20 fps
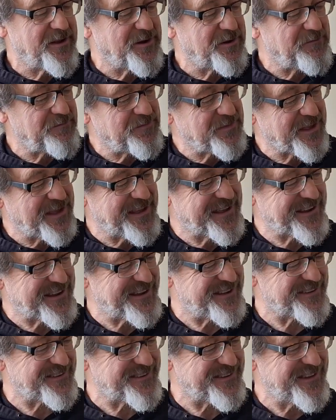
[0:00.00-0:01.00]
them
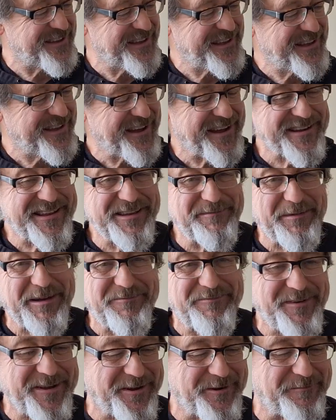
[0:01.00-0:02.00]
because I get my
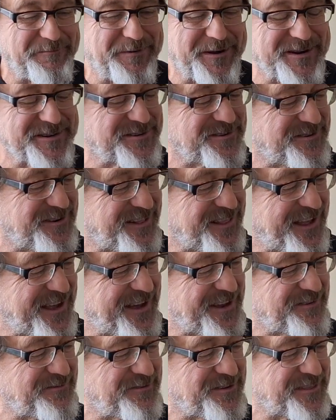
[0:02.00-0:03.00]
finger punctured a
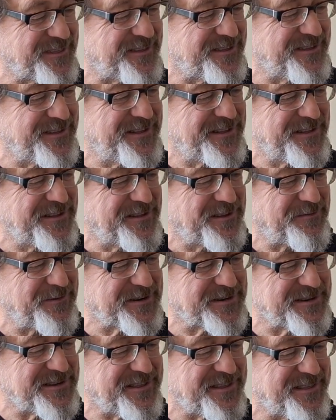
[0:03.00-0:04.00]
lot with,
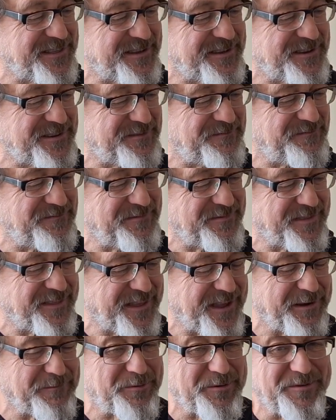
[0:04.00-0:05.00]
especially
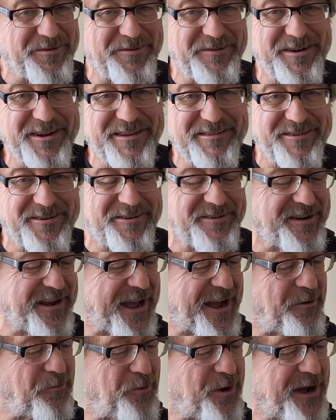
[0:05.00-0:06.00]
the upper strings that are
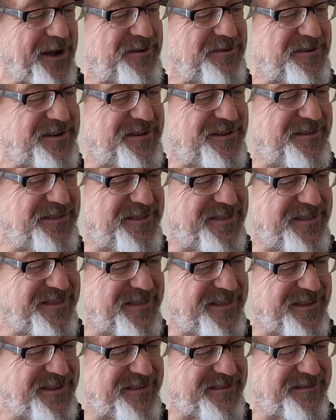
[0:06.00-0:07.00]
not wound.
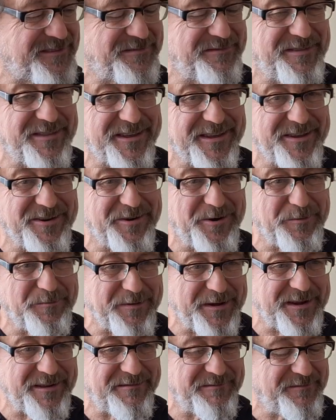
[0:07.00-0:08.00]
The
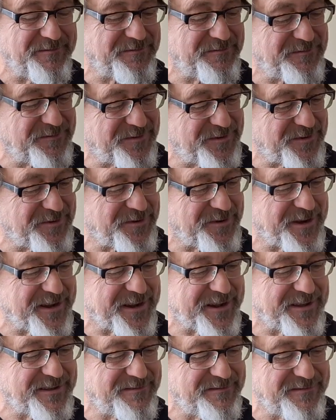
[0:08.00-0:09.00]
open
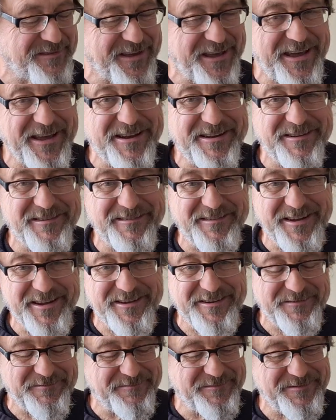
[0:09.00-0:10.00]
string end is like
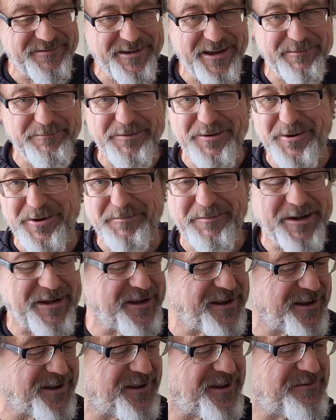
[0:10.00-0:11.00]
a hypodermic
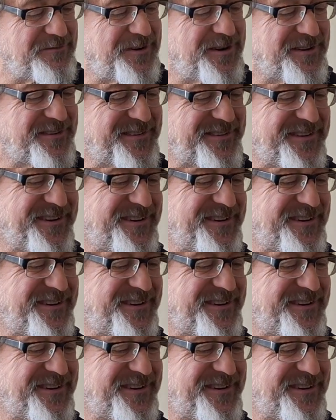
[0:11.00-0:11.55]
needle almost.